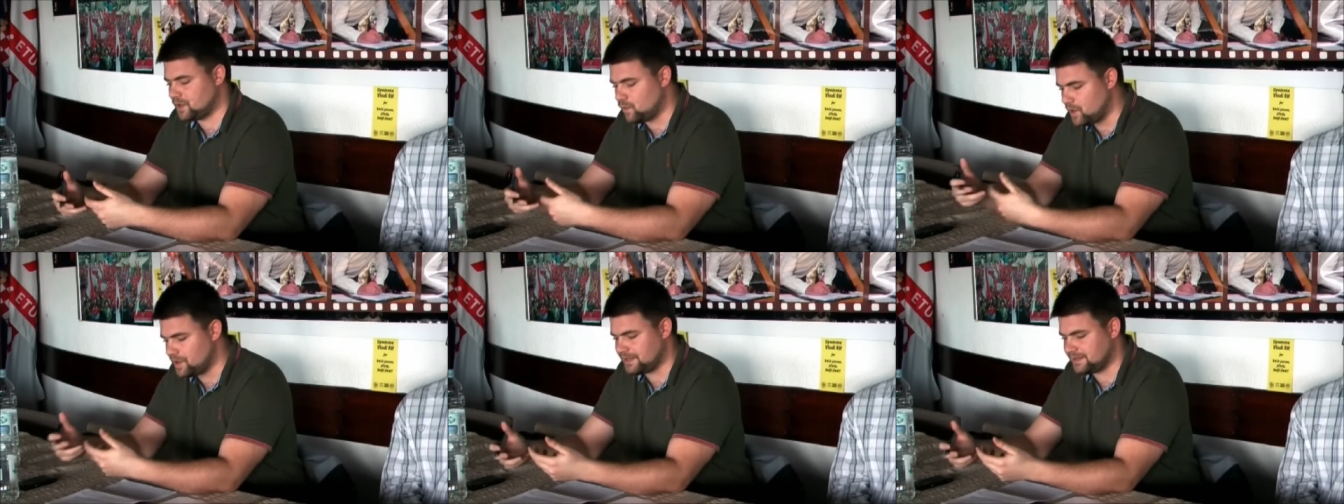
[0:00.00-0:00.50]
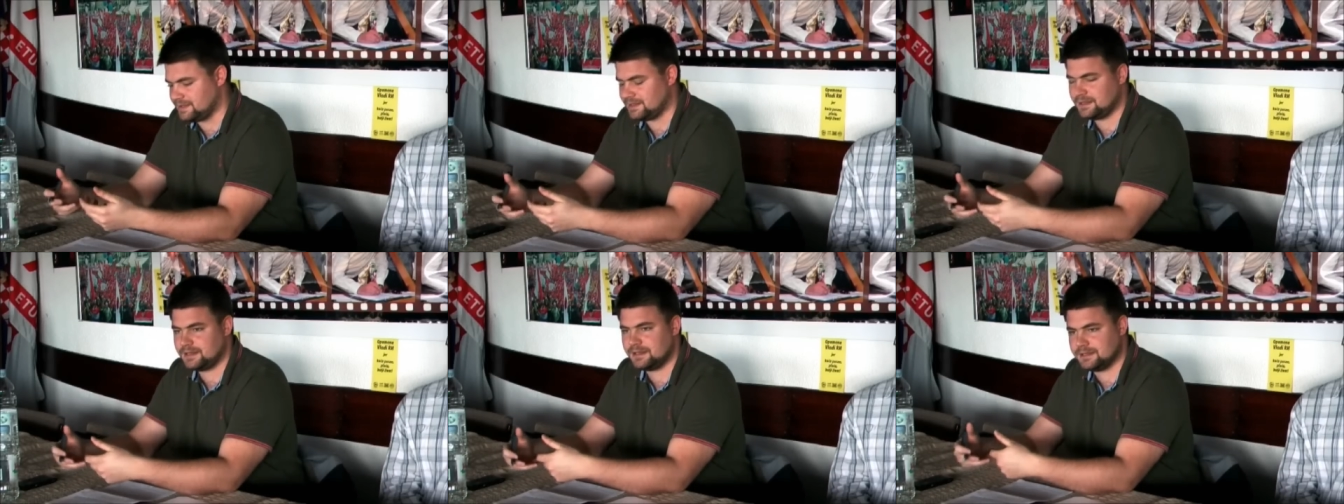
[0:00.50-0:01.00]
work,
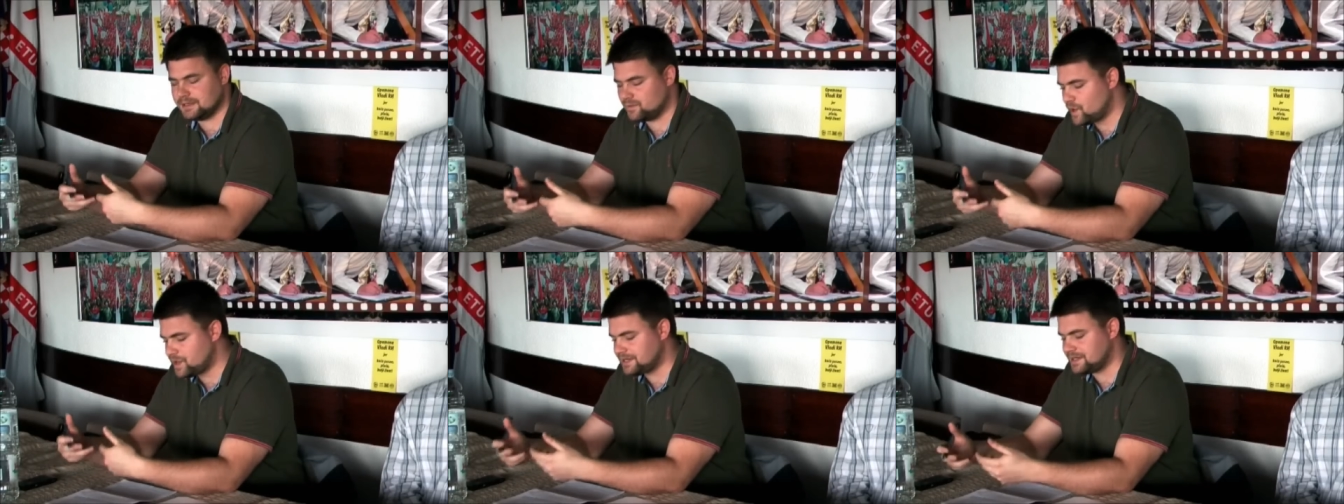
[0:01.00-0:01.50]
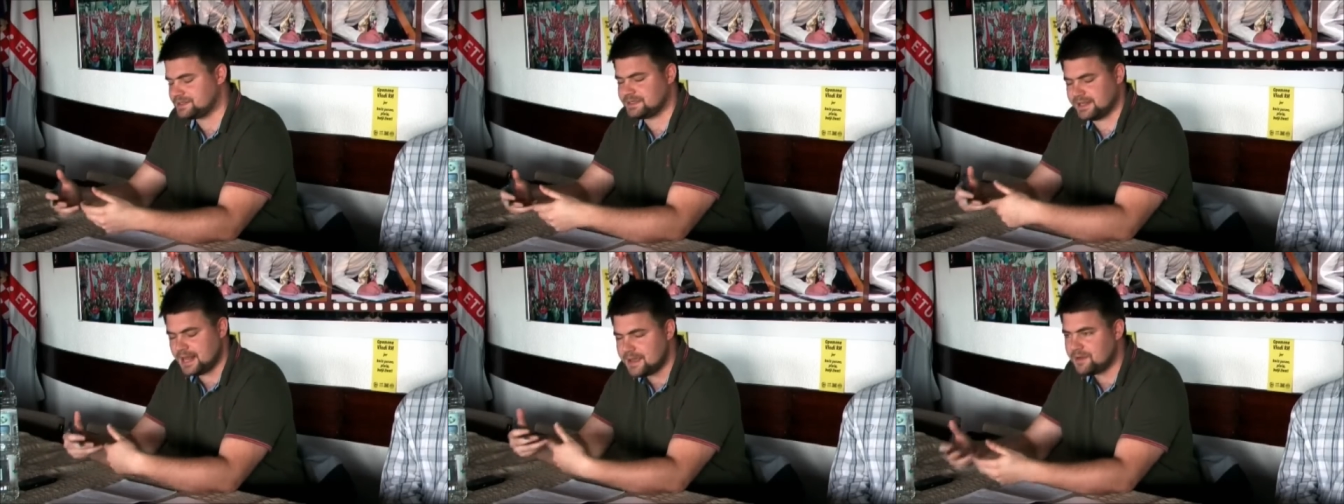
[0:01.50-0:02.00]
the uh, workers,
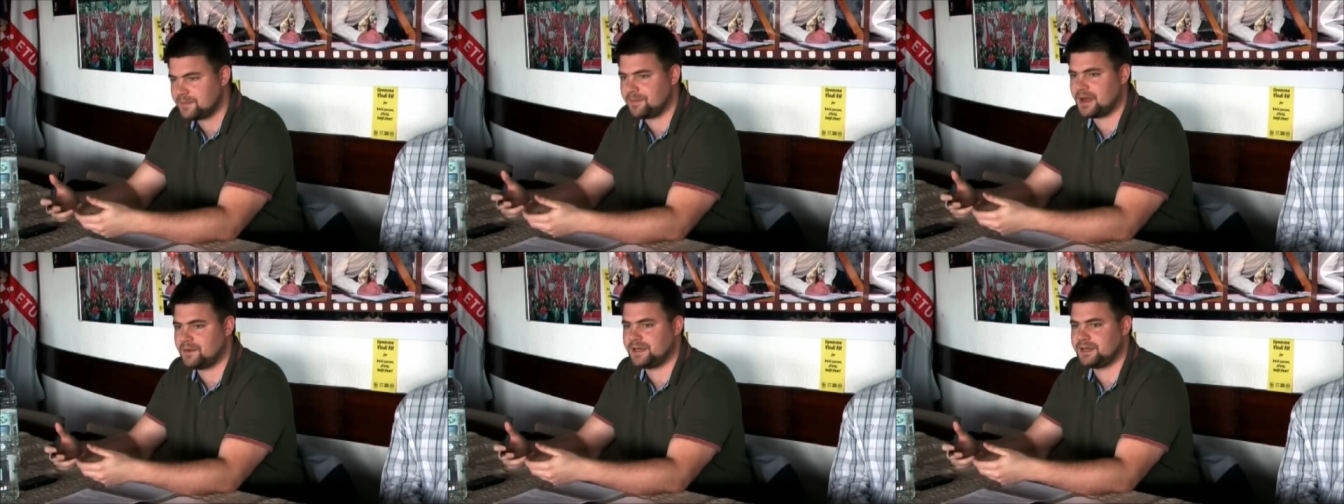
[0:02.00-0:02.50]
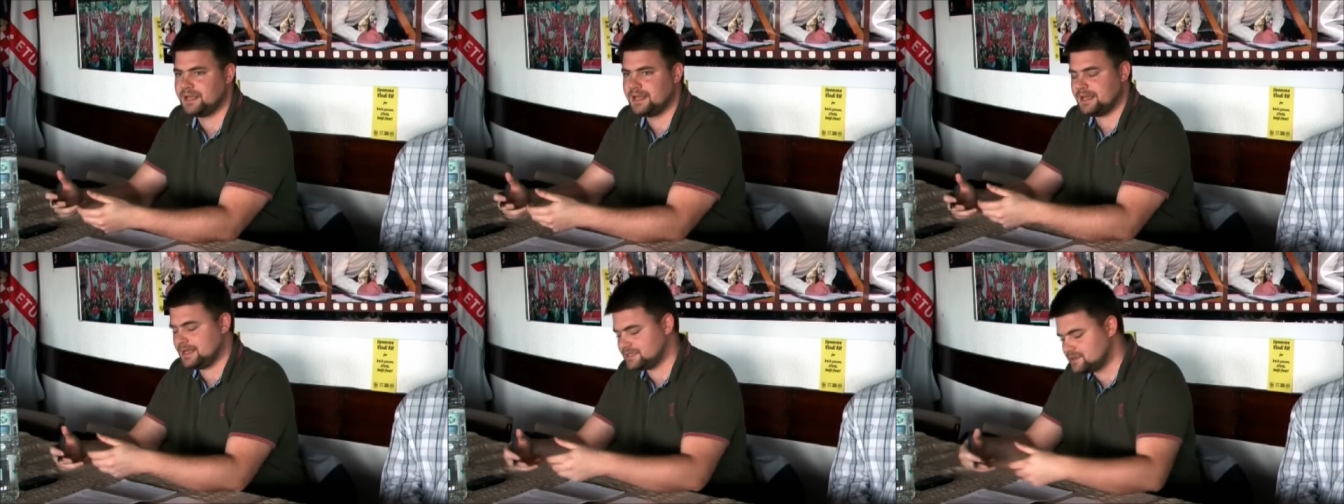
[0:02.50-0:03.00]
the labor power
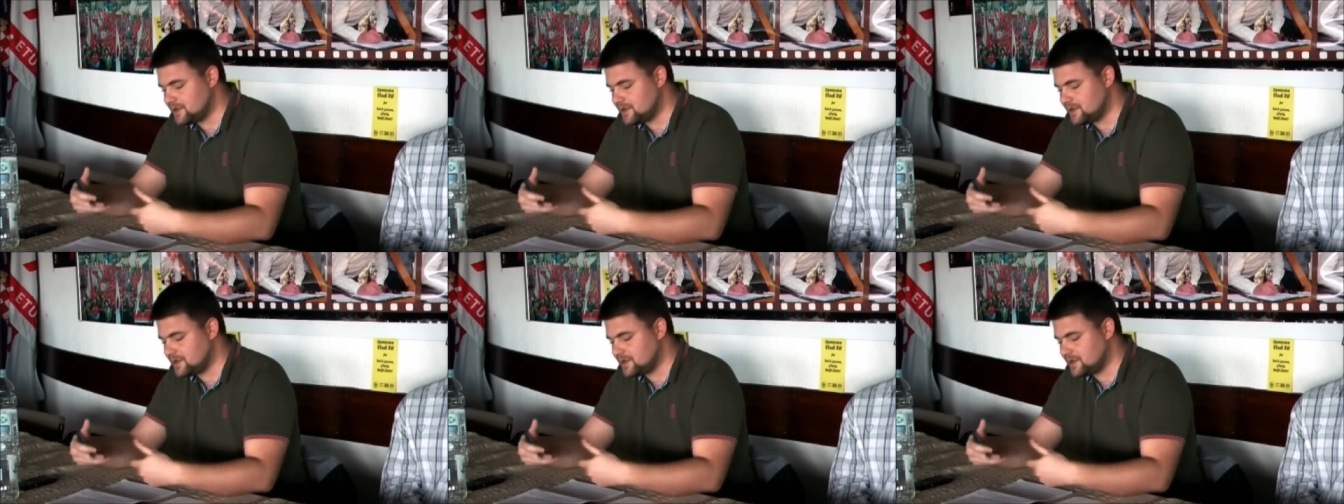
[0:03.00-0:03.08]
is